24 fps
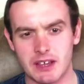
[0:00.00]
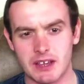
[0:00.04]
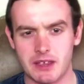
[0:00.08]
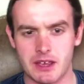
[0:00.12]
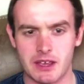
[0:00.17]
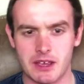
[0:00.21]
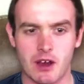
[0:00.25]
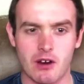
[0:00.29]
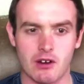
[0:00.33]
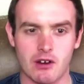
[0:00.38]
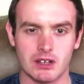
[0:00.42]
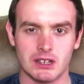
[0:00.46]

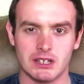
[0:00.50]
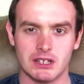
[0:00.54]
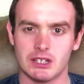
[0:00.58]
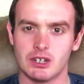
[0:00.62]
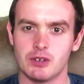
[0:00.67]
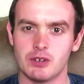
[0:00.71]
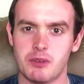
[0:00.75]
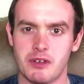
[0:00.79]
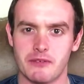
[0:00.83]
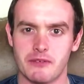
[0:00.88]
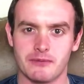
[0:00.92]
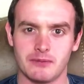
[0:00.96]
they are a
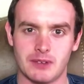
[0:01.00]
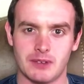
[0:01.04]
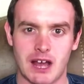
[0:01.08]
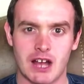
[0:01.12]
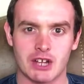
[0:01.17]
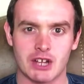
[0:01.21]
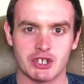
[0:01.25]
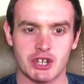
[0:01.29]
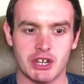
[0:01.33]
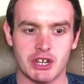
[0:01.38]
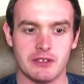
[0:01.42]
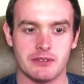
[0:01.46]
little bit
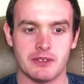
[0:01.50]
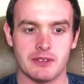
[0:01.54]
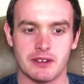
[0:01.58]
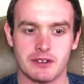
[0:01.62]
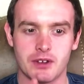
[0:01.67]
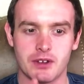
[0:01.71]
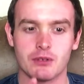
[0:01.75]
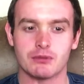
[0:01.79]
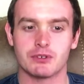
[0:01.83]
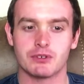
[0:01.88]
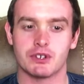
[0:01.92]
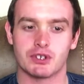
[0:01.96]
flashy, they
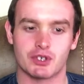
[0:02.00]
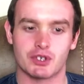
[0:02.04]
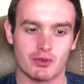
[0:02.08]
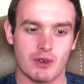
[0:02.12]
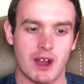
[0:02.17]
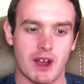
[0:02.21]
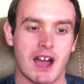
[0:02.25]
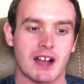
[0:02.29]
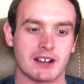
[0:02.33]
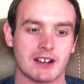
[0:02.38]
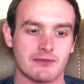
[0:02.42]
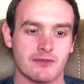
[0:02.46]
don't
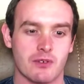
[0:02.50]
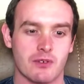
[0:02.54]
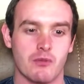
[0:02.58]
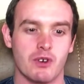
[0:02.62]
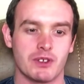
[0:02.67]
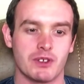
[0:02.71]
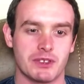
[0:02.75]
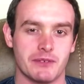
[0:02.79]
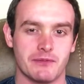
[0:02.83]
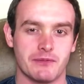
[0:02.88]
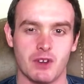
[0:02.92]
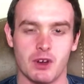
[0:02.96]
detract from
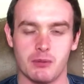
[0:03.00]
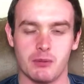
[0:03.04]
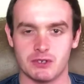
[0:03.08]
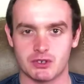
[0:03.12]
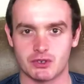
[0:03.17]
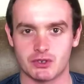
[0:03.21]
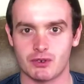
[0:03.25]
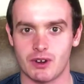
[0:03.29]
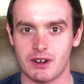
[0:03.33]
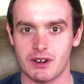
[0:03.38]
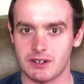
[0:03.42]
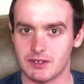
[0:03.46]
what the film is
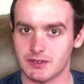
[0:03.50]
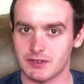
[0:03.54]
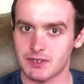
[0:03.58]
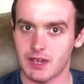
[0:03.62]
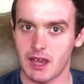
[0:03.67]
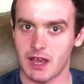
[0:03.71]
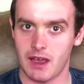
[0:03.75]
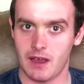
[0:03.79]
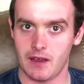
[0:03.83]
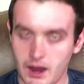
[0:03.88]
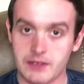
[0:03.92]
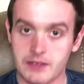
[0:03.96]
trying to
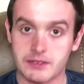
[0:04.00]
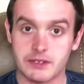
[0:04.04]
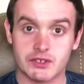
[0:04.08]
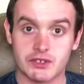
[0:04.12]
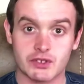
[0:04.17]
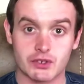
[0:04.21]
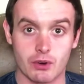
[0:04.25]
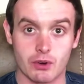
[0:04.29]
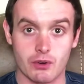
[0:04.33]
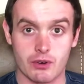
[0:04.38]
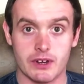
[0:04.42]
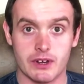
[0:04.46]
say. And the
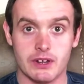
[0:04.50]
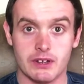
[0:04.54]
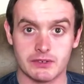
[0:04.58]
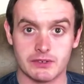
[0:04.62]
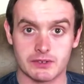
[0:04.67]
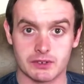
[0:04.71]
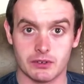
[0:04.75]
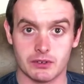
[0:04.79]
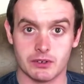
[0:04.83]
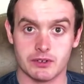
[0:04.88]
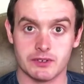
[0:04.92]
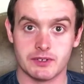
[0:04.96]
story is
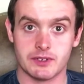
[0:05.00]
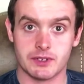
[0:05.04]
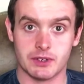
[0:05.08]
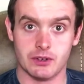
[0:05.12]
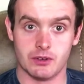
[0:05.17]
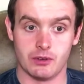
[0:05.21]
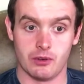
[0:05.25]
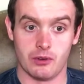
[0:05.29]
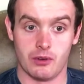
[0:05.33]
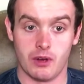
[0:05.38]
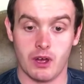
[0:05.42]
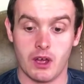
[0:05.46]
good
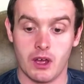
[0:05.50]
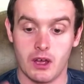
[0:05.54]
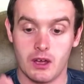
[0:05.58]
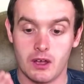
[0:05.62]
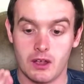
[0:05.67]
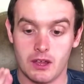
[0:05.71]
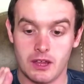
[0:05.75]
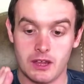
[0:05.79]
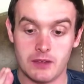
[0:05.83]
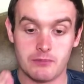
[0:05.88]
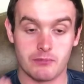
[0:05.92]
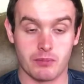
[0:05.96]
too,
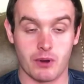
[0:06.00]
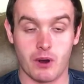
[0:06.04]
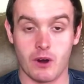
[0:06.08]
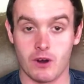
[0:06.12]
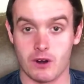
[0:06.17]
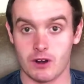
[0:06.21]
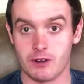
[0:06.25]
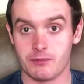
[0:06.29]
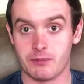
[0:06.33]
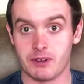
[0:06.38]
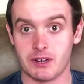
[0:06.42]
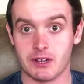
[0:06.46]
in
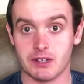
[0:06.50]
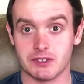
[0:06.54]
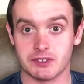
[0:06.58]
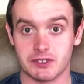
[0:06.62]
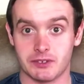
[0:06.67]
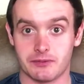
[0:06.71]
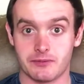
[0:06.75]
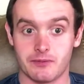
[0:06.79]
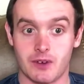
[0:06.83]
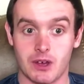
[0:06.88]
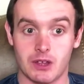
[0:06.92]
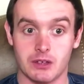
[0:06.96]
part because
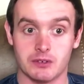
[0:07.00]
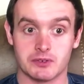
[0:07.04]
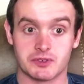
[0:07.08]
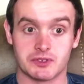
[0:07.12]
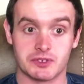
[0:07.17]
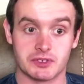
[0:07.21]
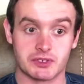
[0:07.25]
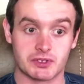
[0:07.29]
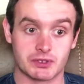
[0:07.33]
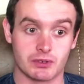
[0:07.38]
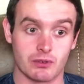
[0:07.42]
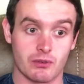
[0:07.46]
it follows the
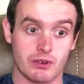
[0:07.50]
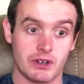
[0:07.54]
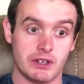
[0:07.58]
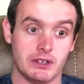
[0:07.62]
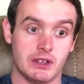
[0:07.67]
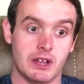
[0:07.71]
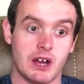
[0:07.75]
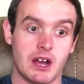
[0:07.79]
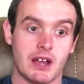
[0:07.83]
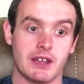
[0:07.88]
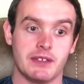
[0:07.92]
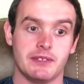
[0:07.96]

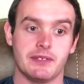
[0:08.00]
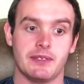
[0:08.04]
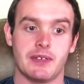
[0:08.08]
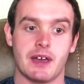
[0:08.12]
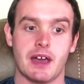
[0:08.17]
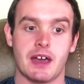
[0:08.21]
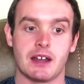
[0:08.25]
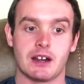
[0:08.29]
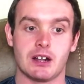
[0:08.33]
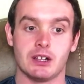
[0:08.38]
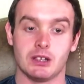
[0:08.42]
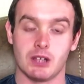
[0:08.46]
storyline
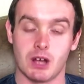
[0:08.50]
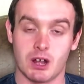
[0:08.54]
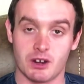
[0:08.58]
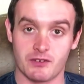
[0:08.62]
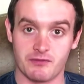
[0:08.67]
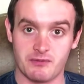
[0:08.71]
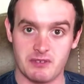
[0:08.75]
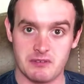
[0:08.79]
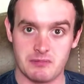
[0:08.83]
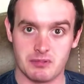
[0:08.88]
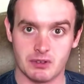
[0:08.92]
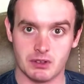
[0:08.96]
that a lot of
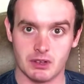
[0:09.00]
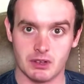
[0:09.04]
people